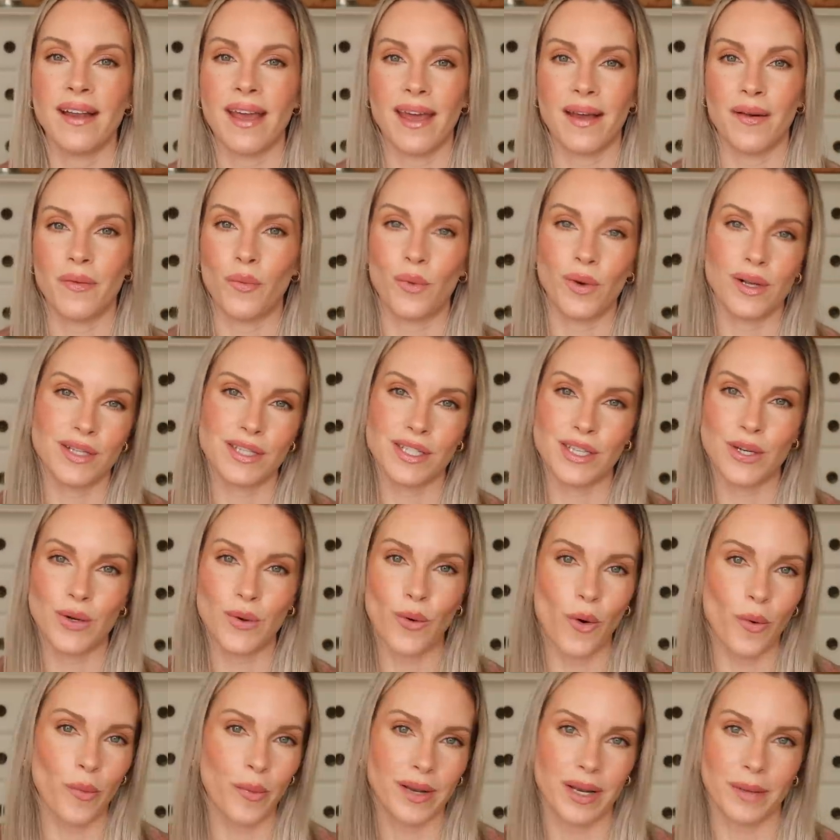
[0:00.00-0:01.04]
and once you
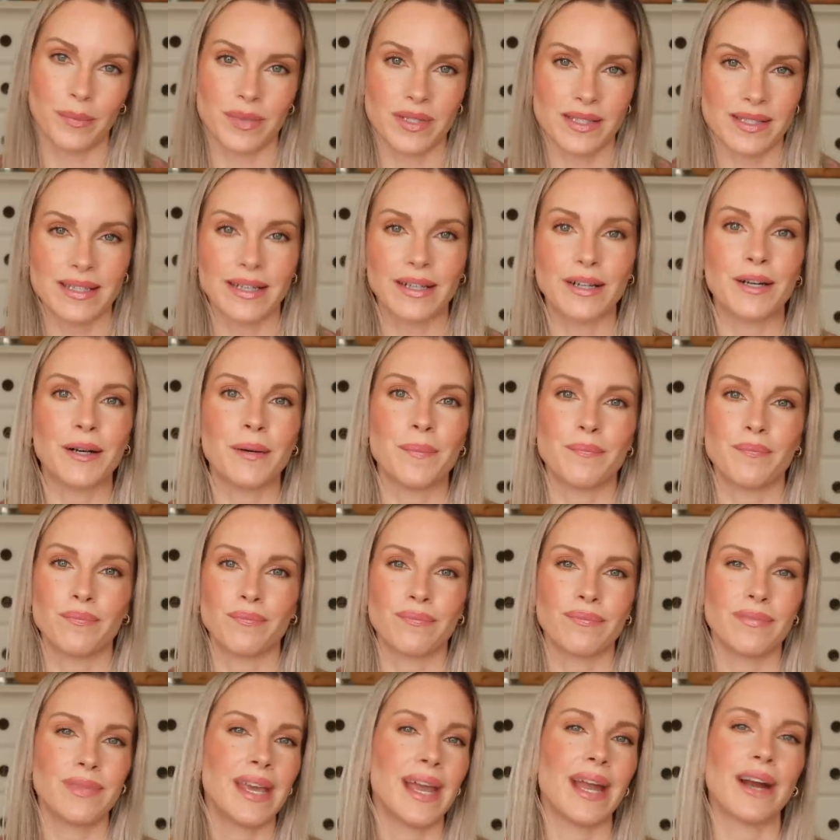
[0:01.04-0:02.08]
open up a serum
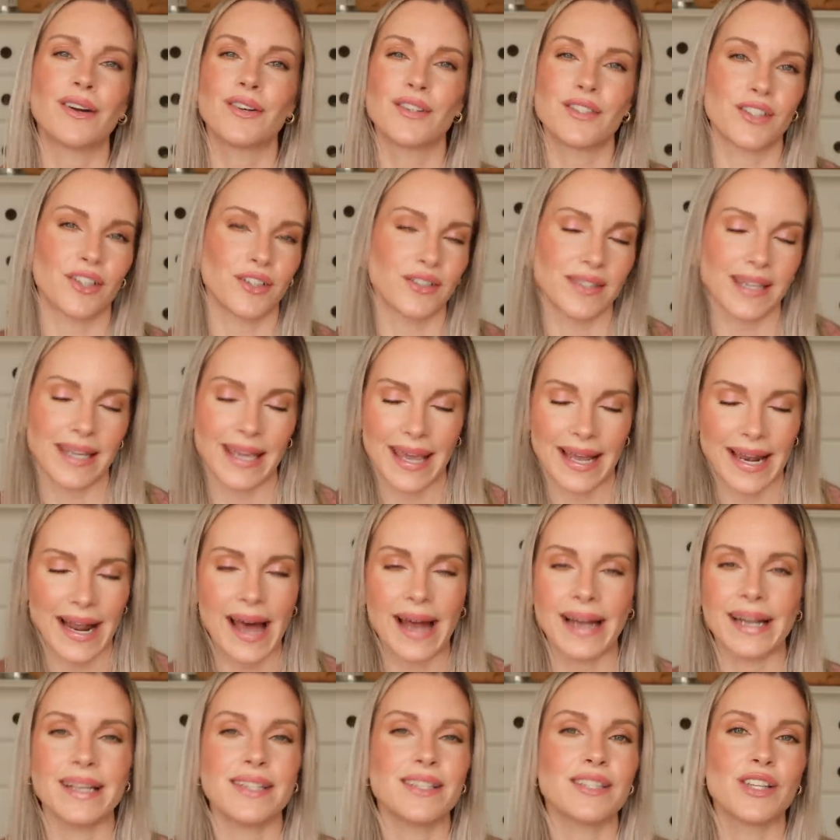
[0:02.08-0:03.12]
the air starts to get
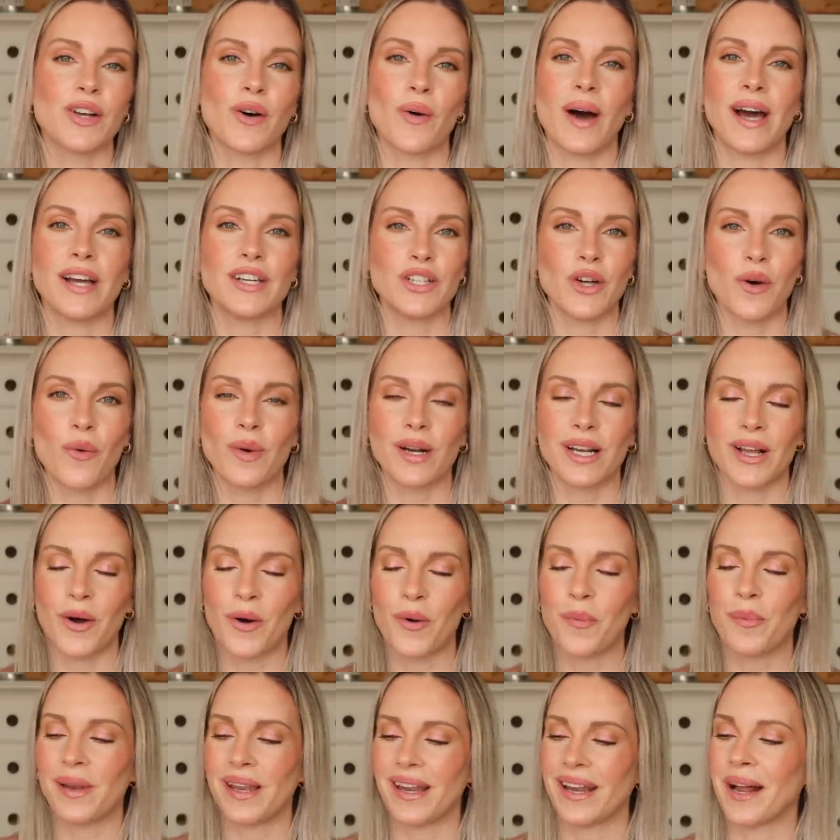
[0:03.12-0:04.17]
at it, so I don't want to
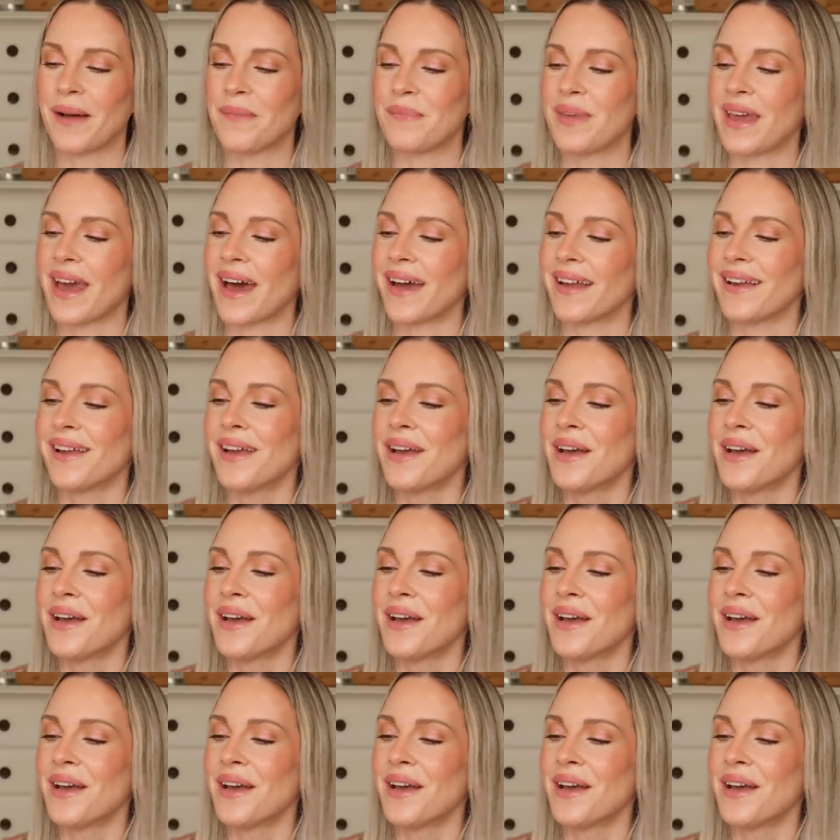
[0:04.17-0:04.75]
open it up yet.